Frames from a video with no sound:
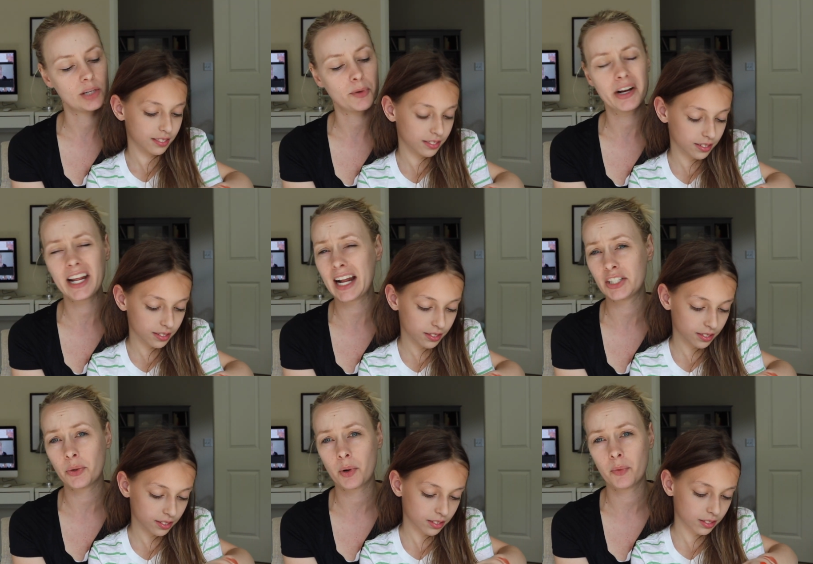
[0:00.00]
Speaker 1: shimmer in it. I
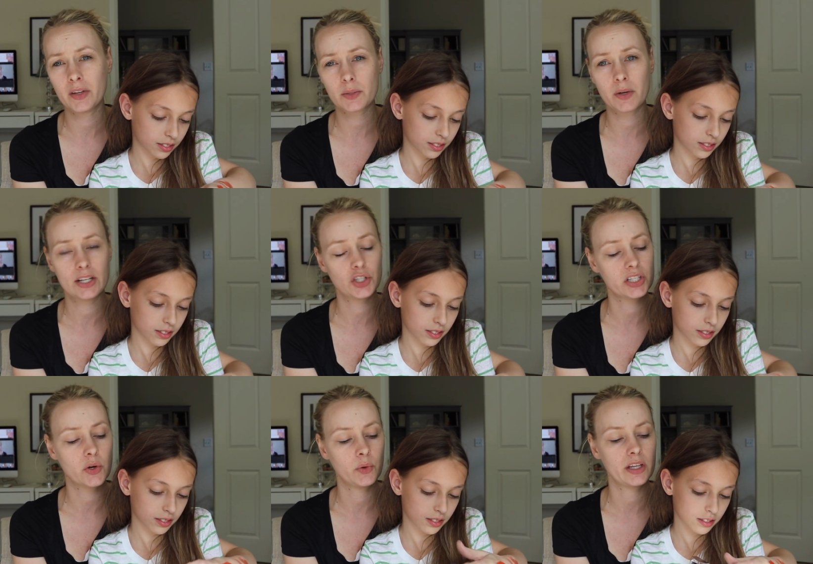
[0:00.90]
don't own this one, I
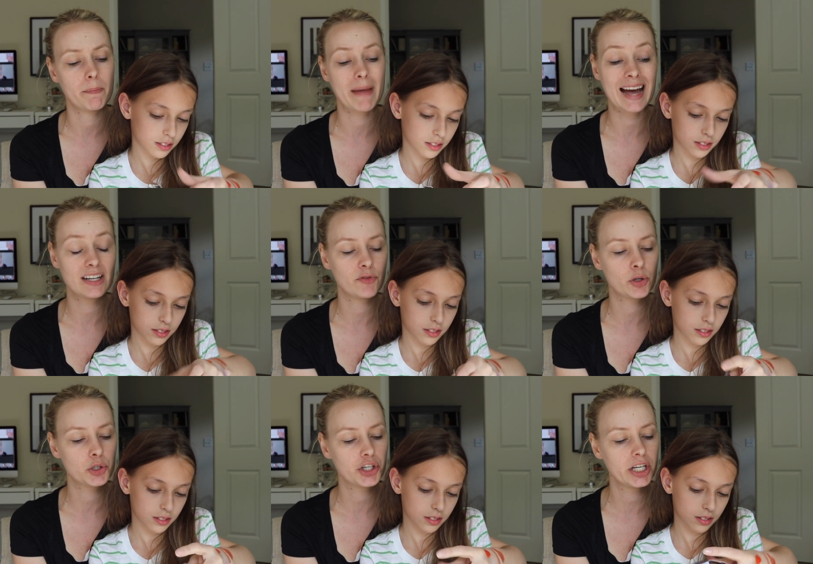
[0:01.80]
just own the matte
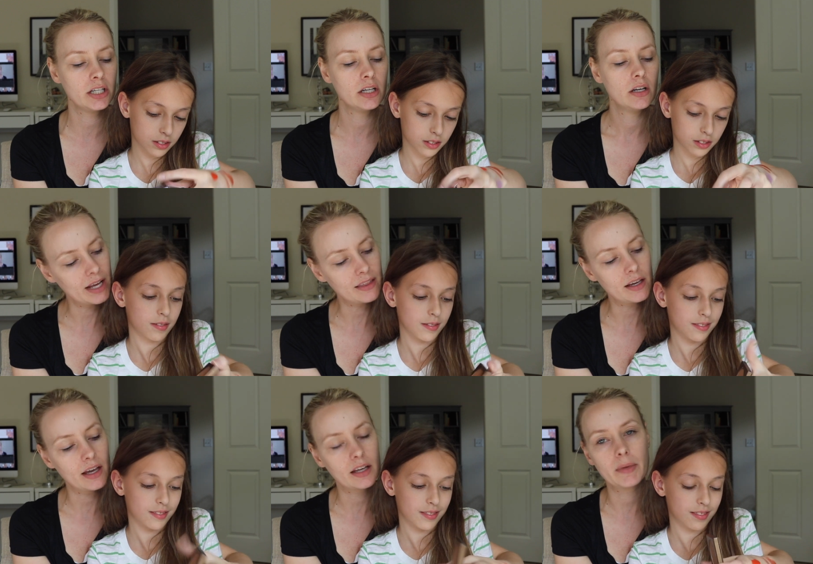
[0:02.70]
version. But I
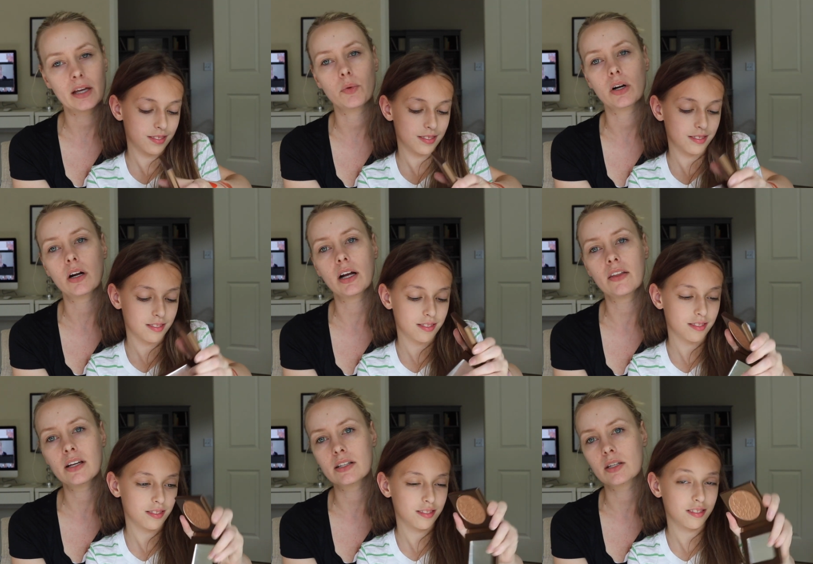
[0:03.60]
think I can make it work.
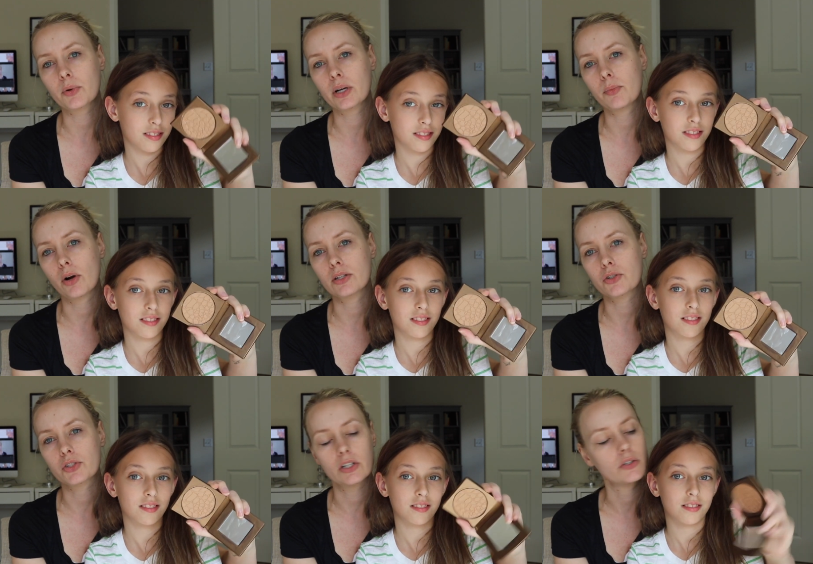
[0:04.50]
I think it's a pretty
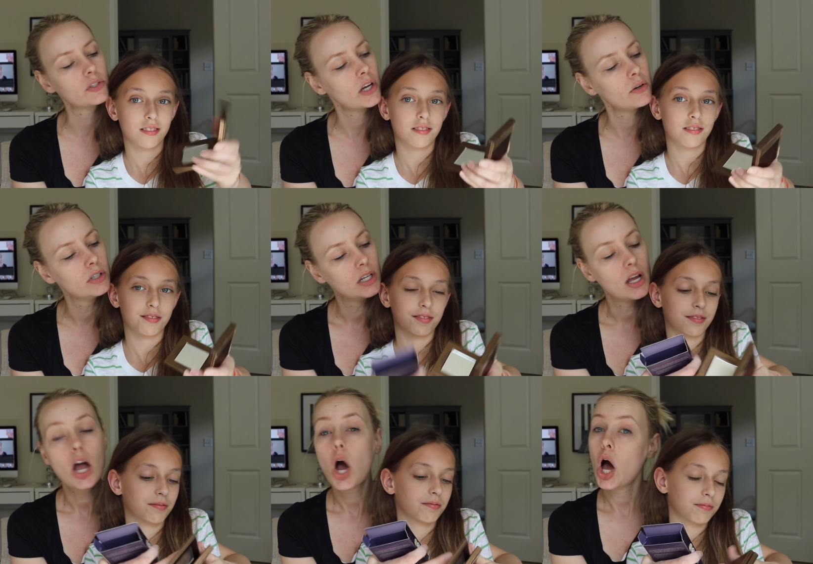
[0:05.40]
bronzer still, so.
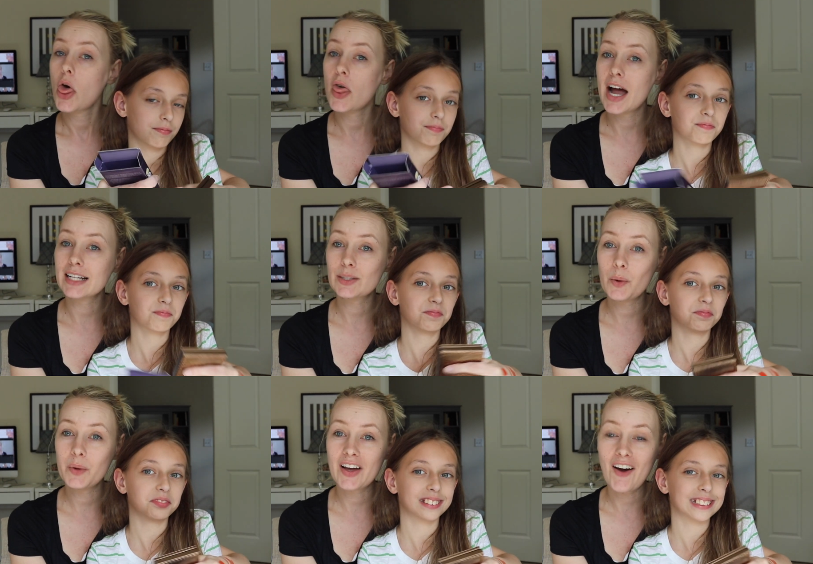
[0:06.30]
That's
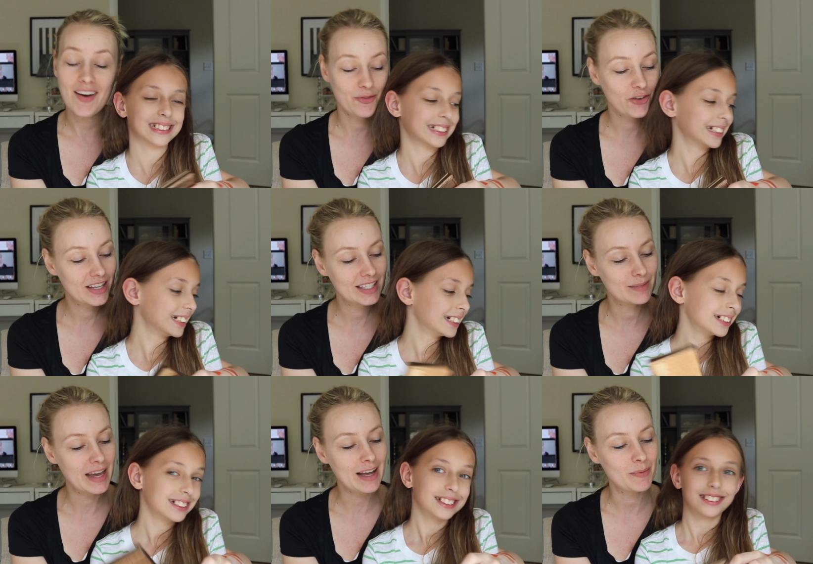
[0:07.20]
what we got for
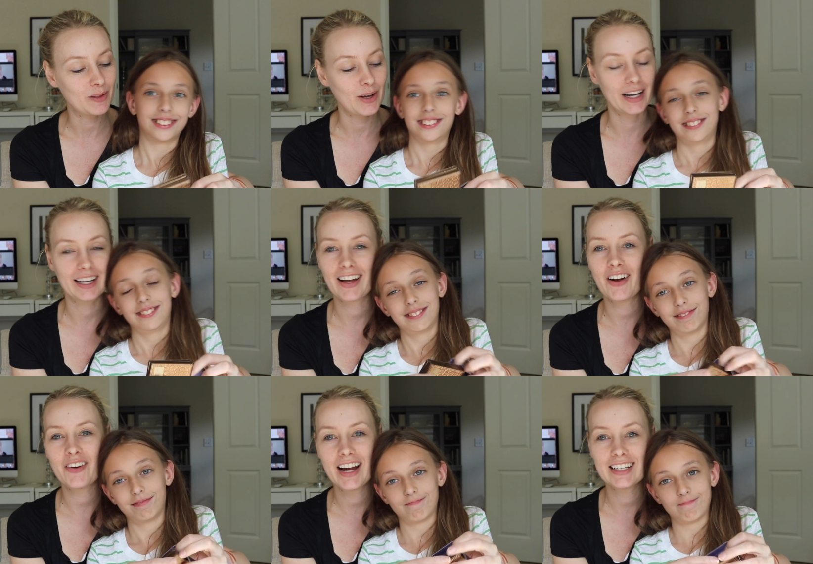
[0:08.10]
this makeup look.
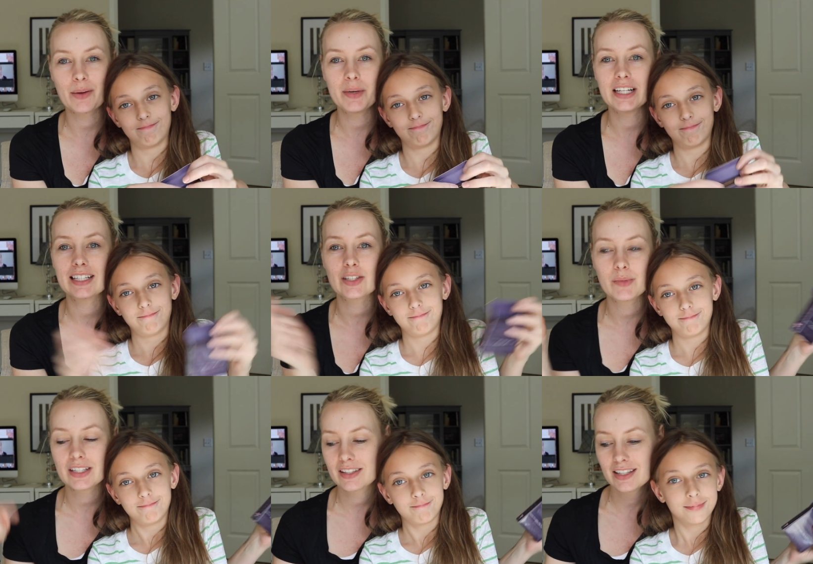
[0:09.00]
All right, so I'm gonna
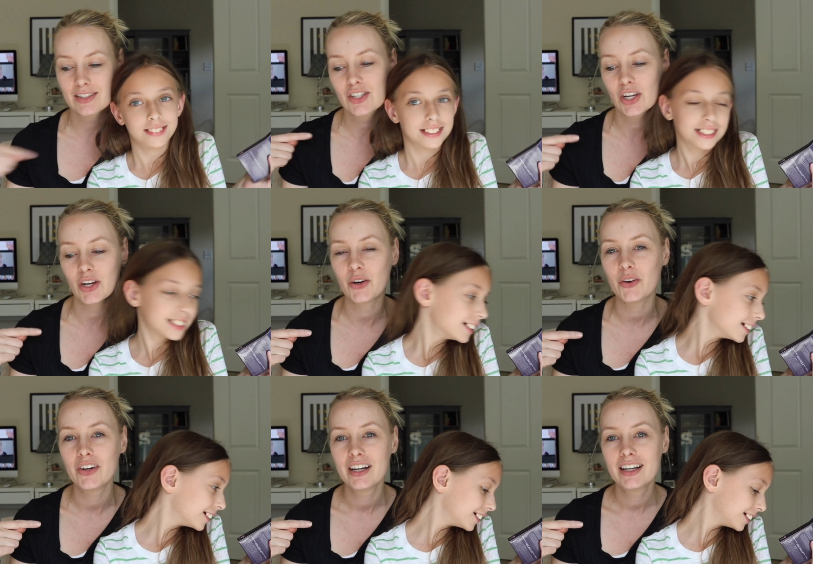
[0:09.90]
dismiss these two.
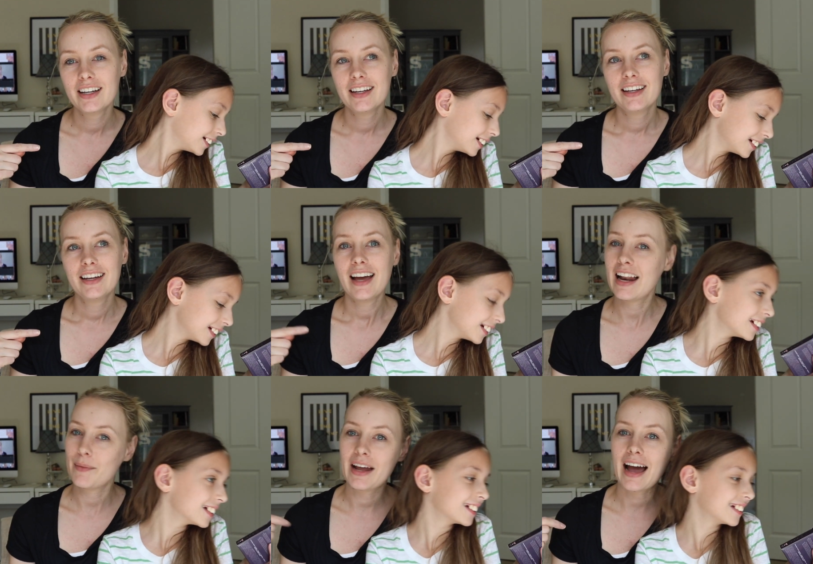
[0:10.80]
And
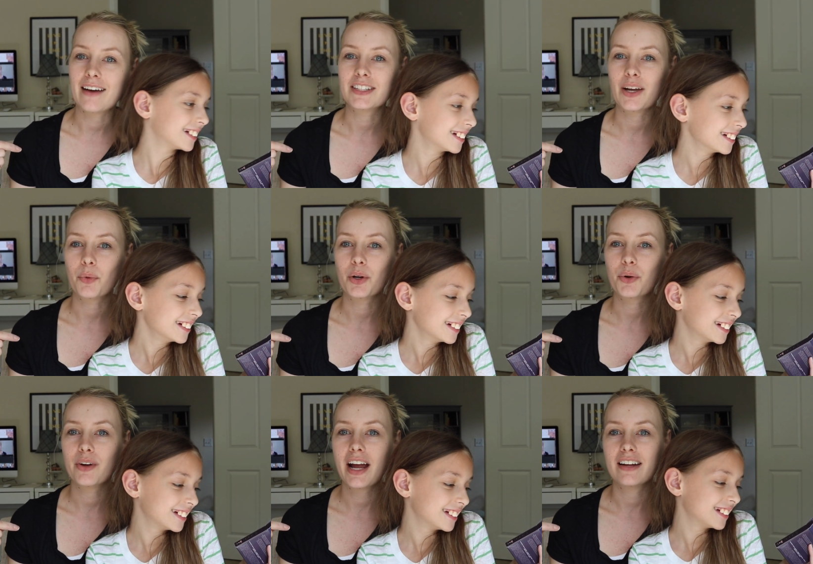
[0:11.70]
I'm gonna have to get real
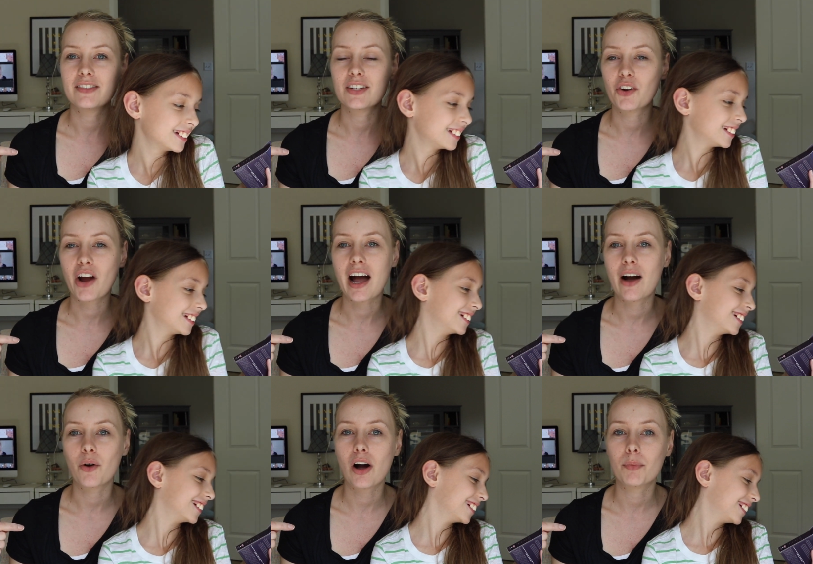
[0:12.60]
creative to figure out
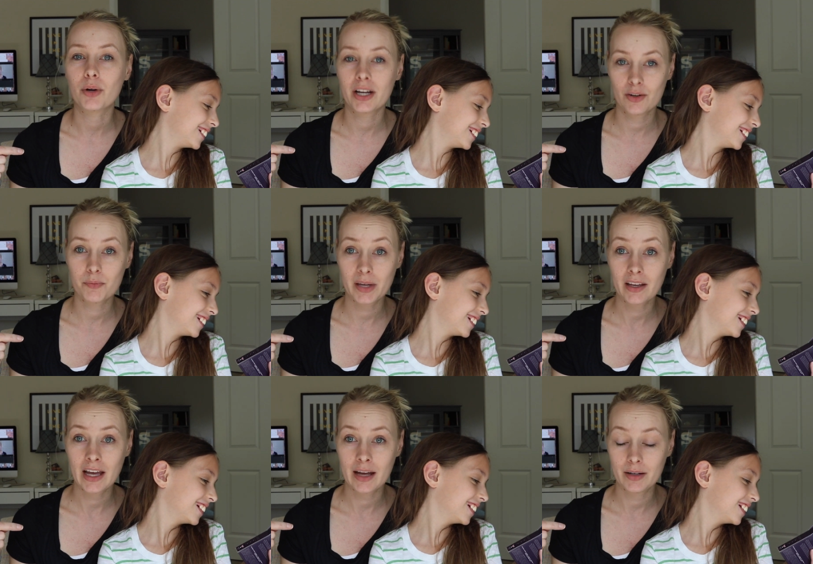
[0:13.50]
how copper and,
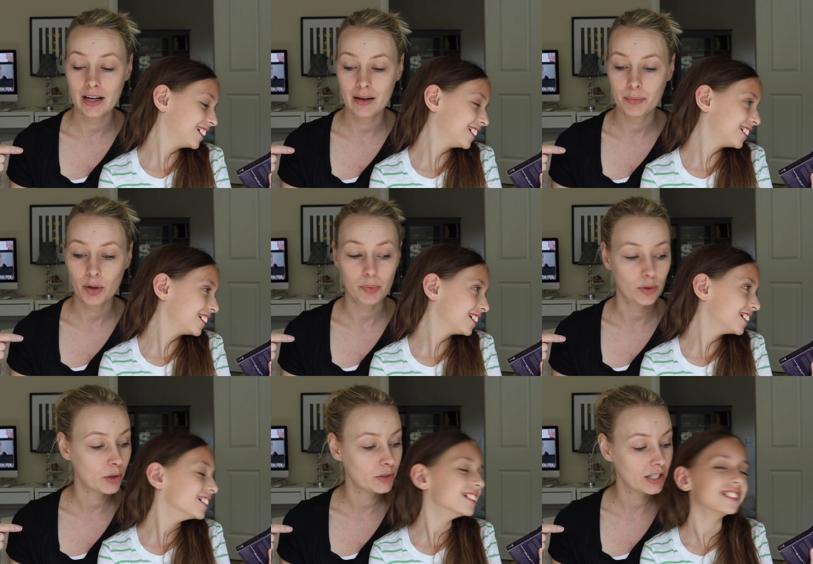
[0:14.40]
and uh,
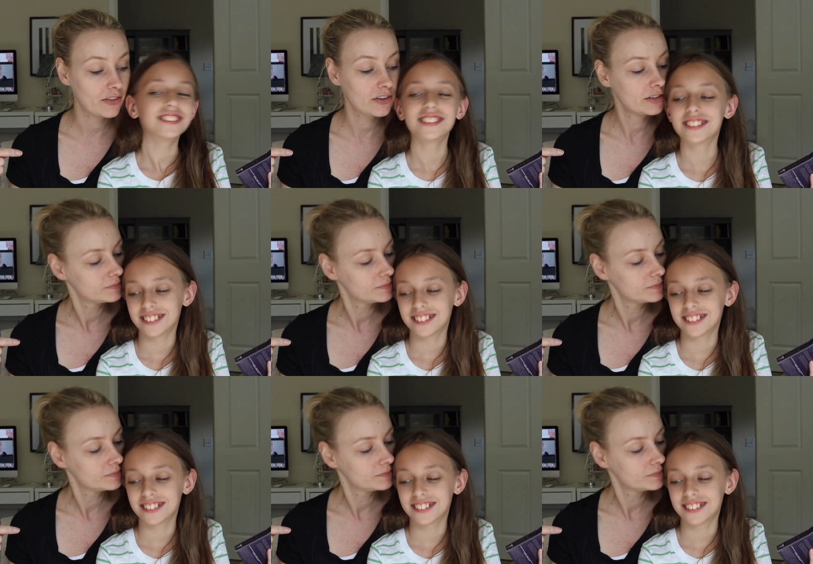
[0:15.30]
purple go together.